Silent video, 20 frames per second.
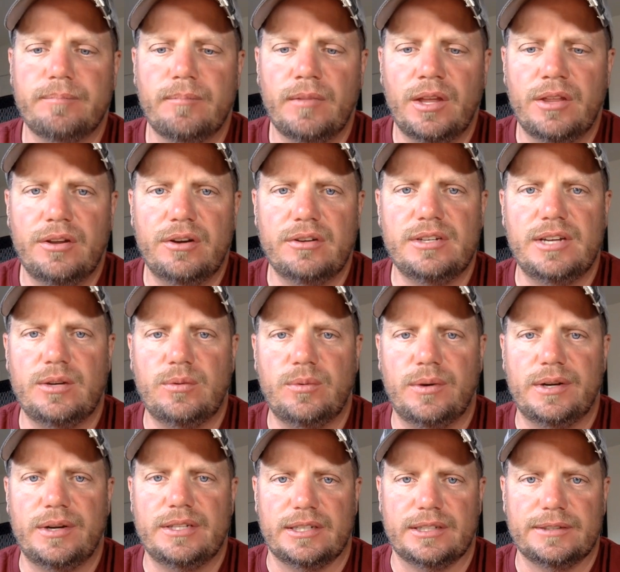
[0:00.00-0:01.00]

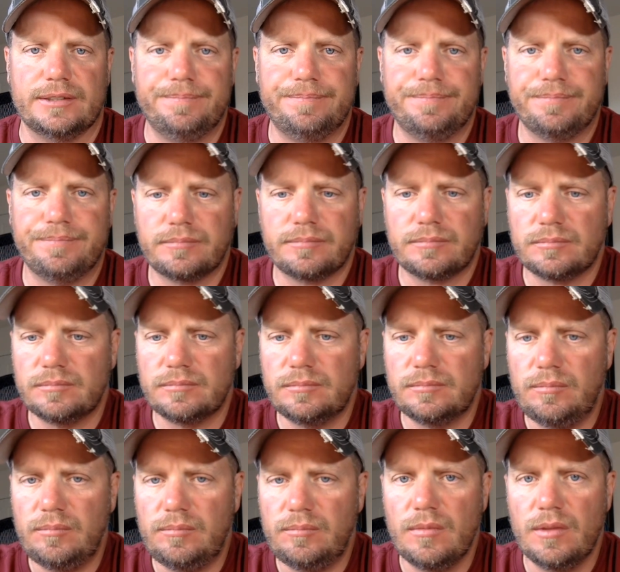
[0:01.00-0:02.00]
26th.
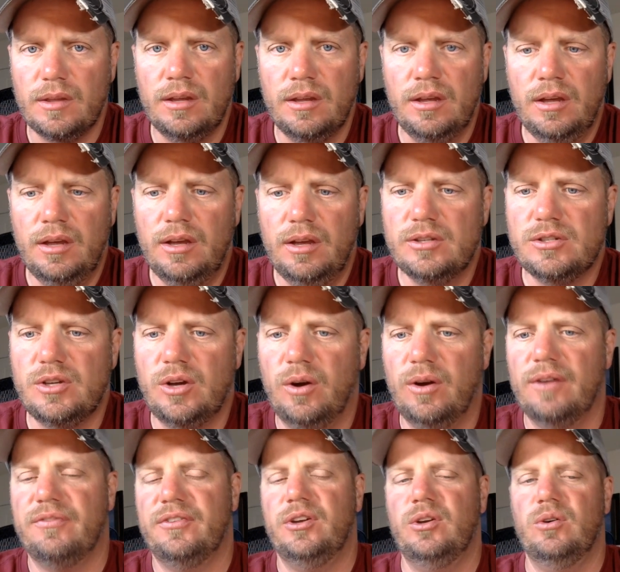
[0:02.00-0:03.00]
So
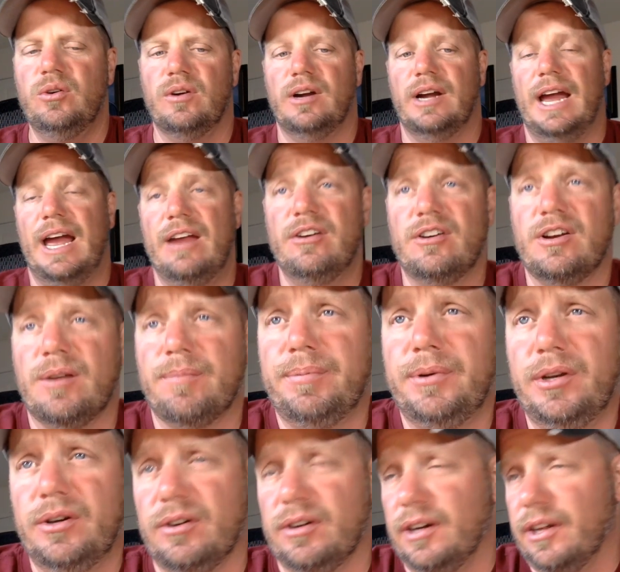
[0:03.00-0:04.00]
if you are at your
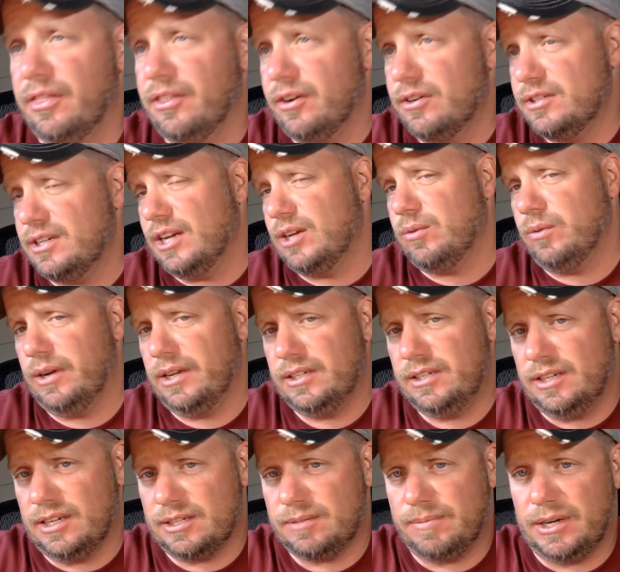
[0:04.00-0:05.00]
computer on Thursday
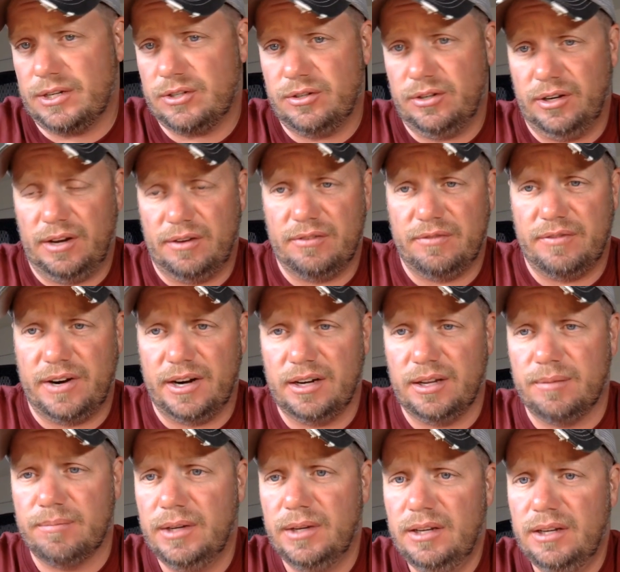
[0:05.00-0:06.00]
26th, make sure you have it fired
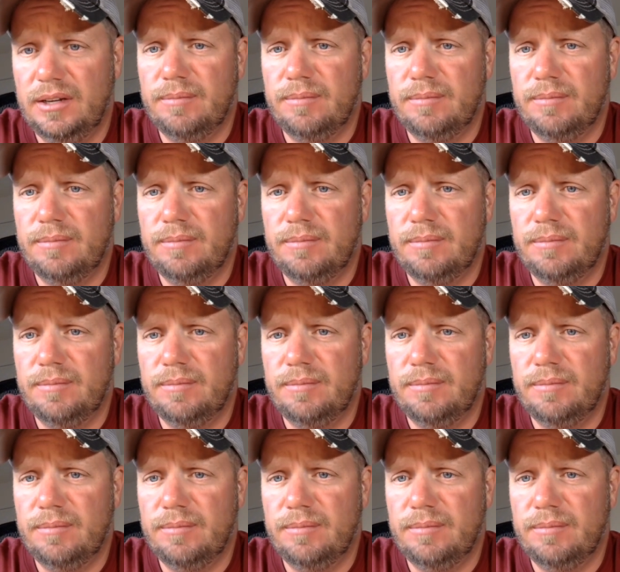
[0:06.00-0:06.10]
up.